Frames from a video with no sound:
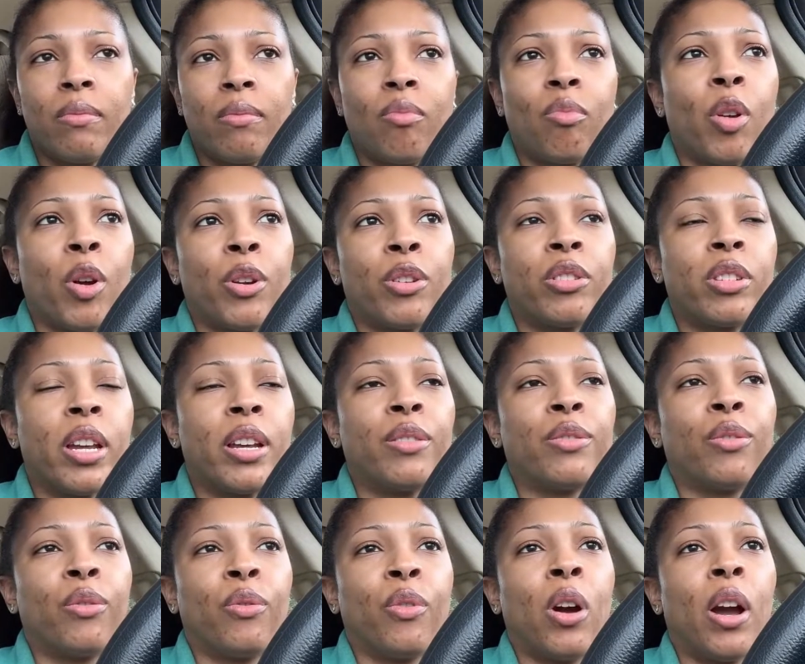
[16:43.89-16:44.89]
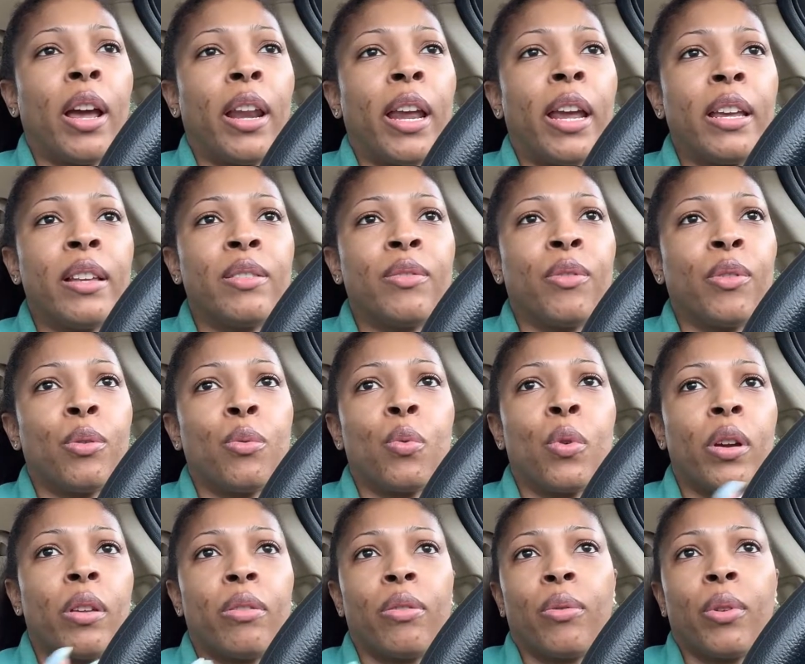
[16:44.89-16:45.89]
Thursdays or Fridays for
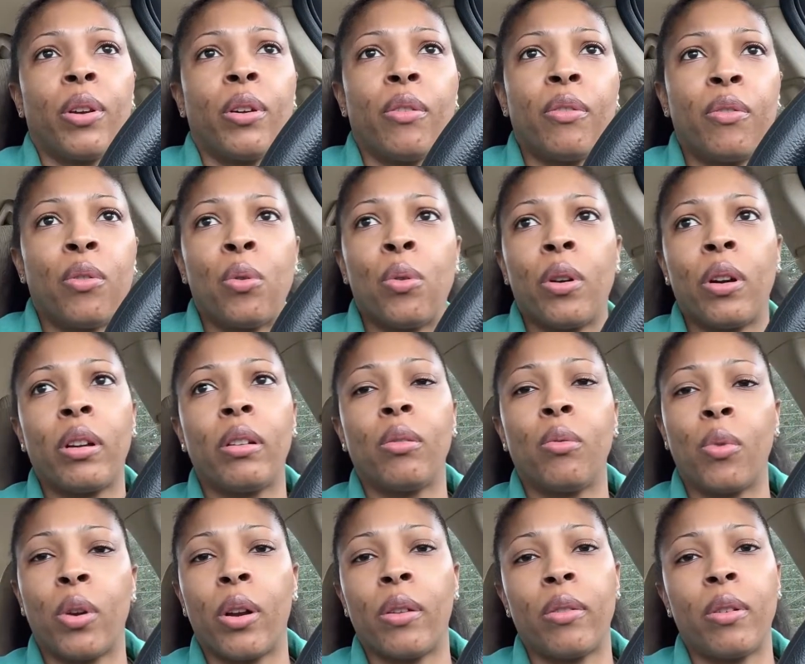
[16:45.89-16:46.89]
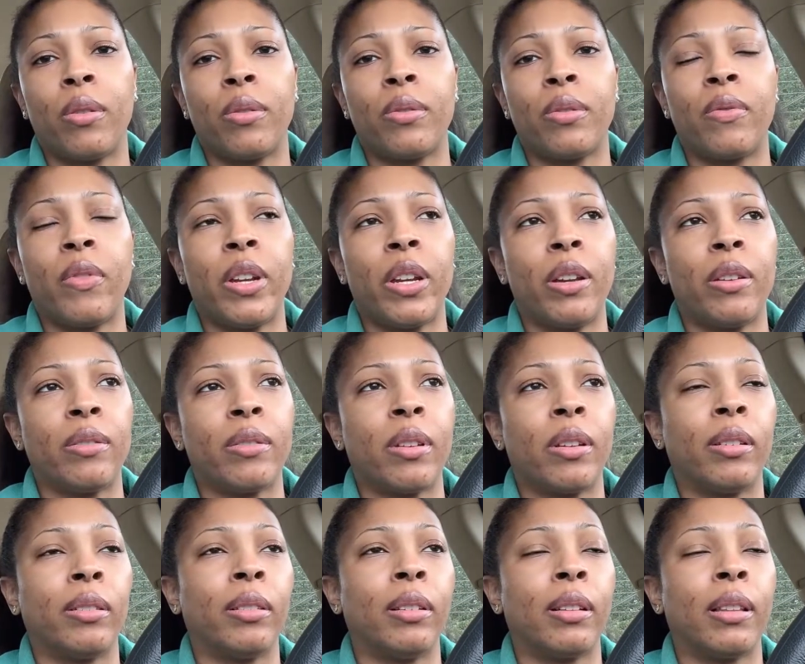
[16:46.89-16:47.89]
what, three or four? What are those videos
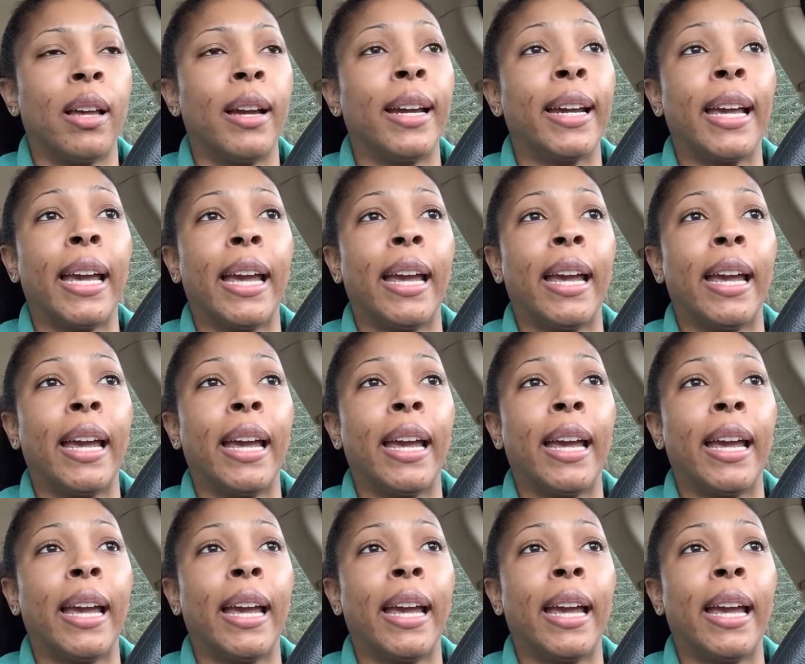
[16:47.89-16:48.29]
gonna look like?